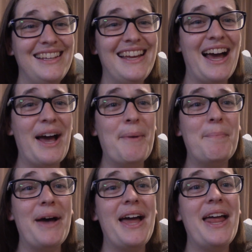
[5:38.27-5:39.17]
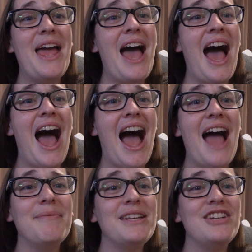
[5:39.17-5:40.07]
uh, but
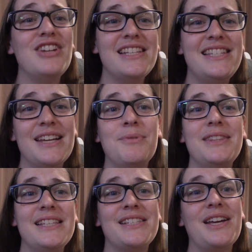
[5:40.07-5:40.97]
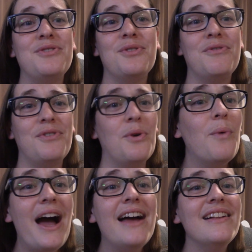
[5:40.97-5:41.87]
I'm going to try to stick with this schedule for a
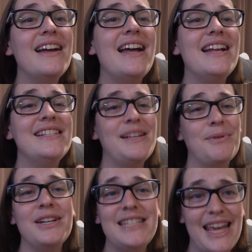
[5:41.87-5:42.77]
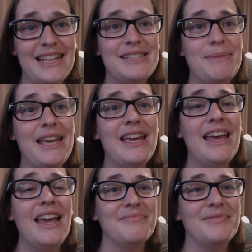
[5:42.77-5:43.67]
while and see where it takes me.
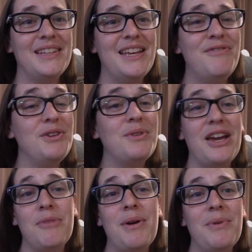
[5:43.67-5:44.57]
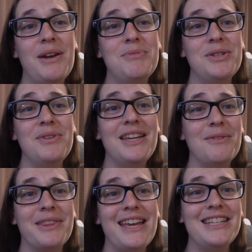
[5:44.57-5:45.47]
If you care about what I'm doing
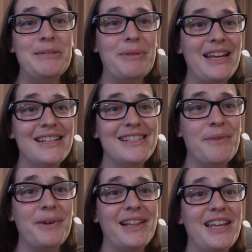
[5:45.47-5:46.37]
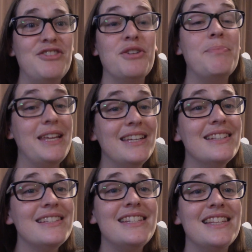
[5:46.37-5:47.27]
here with Ganchi Plans and want to lend your
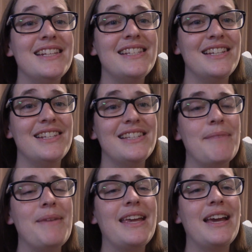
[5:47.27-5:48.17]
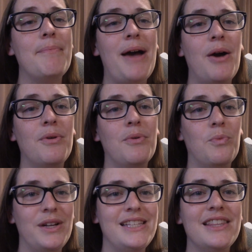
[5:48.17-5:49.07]
opinions to the decisions I'm making about
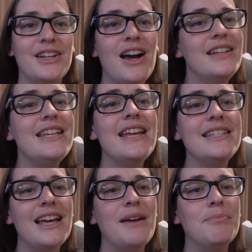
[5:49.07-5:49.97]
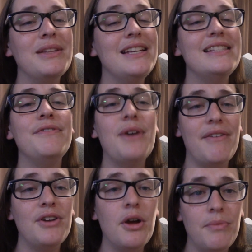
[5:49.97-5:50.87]
what's in the content, um, please, if you
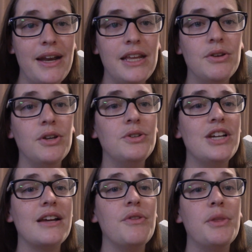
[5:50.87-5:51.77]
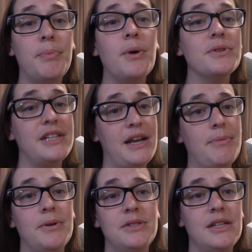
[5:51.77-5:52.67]
haven't already, you can go check out the polls that I
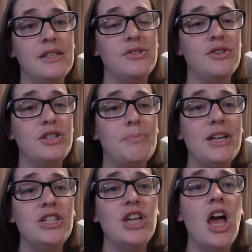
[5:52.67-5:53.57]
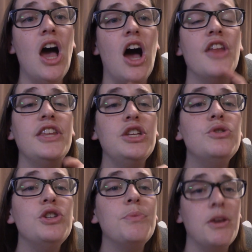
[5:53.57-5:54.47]
posted. So there's a bunch on the
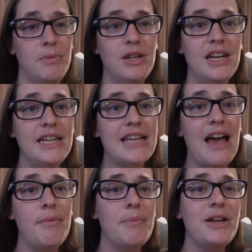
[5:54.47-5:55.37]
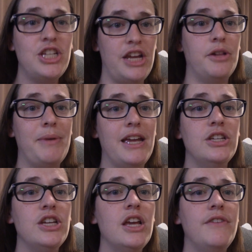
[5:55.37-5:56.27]
YouTube community tab on my channel
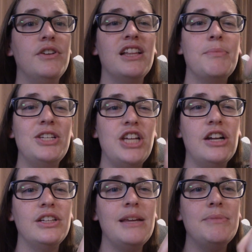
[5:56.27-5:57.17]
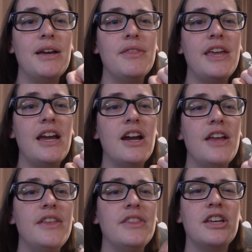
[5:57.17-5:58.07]
page. If you click my channel name down there,
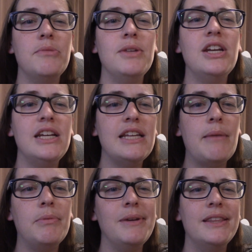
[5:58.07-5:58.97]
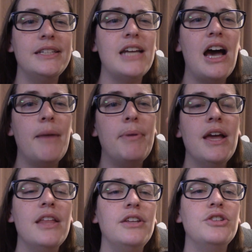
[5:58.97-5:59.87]
and then the community tab will be at the top.
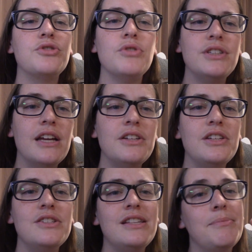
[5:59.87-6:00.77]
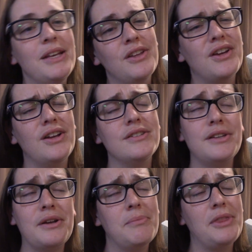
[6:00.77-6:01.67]
You scroll down until you see me looking all
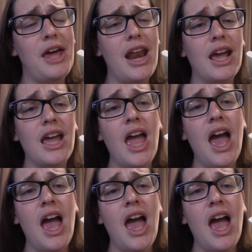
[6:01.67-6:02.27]
sick and pathetic,